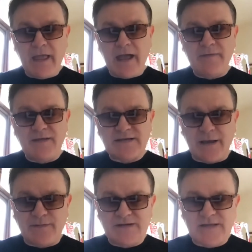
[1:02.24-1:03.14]
And this
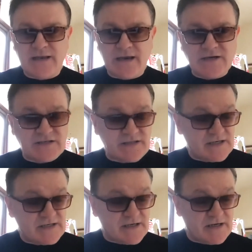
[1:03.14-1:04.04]
happens then in
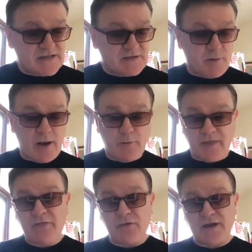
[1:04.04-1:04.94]
exercise science as well with
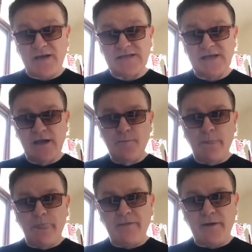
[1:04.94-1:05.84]
athletes.
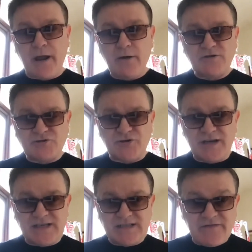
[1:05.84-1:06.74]
They're out
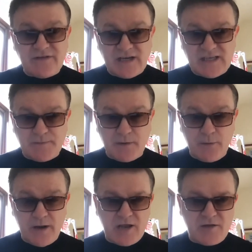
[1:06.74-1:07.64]
training 7 days per
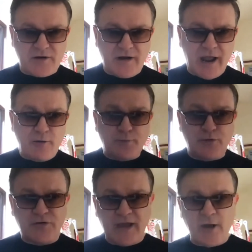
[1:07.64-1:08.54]
week. They're
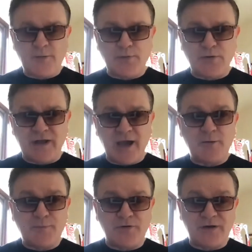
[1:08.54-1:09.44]
outputting, outputting,
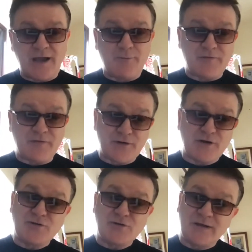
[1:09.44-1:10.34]
outputting. And what they're
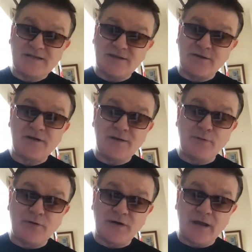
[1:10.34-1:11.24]
not doing is they're not
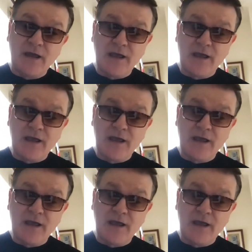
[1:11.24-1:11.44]
inputting.